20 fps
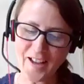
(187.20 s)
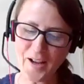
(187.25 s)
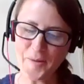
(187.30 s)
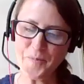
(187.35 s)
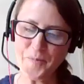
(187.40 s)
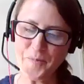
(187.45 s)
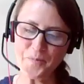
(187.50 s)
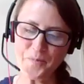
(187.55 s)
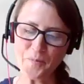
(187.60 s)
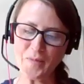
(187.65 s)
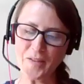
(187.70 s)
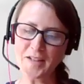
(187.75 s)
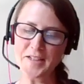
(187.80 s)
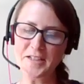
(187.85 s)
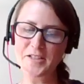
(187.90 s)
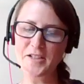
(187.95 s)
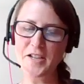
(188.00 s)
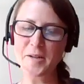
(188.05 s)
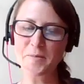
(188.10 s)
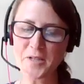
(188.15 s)
And
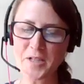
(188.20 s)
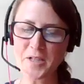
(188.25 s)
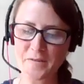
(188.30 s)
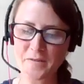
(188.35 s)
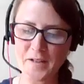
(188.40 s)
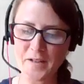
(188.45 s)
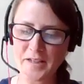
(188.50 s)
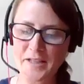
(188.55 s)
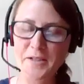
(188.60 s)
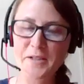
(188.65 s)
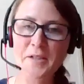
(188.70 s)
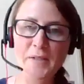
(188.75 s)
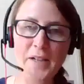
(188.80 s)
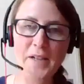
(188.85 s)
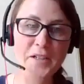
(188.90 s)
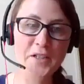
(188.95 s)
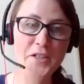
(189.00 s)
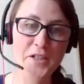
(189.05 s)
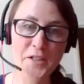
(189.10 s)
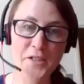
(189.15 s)
in terms of
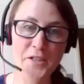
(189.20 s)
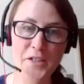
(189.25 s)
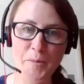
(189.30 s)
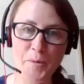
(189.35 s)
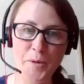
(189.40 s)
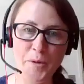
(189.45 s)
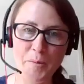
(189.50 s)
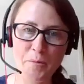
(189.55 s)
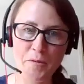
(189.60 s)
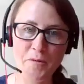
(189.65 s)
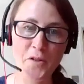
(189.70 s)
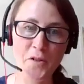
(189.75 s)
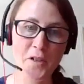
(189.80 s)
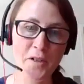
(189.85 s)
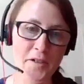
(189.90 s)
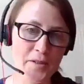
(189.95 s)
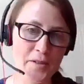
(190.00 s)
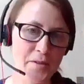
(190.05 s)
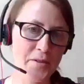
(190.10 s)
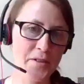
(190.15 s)
interventions that you might
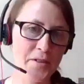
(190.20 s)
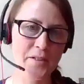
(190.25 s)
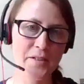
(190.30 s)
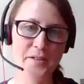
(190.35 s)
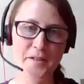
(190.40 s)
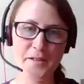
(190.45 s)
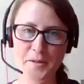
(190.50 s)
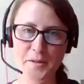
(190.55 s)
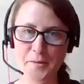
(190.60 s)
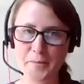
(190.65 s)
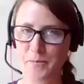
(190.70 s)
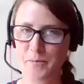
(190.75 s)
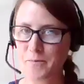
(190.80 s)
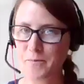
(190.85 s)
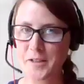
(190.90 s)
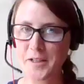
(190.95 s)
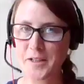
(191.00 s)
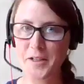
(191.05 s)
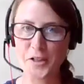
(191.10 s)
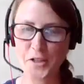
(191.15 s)
provide, obviously this is
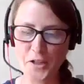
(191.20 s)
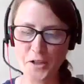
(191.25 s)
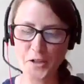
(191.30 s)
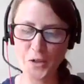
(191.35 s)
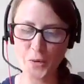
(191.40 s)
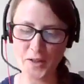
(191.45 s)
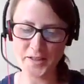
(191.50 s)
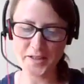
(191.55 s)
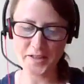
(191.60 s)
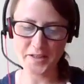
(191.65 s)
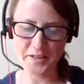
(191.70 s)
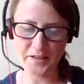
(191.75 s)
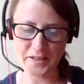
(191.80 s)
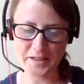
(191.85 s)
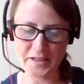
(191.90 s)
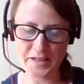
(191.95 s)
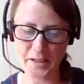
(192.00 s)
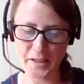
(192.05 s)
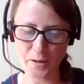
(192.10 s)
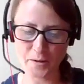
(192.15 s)
another huge question in
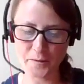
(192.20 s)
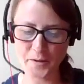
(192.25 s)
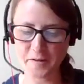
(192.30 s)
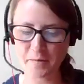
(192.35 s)
itself.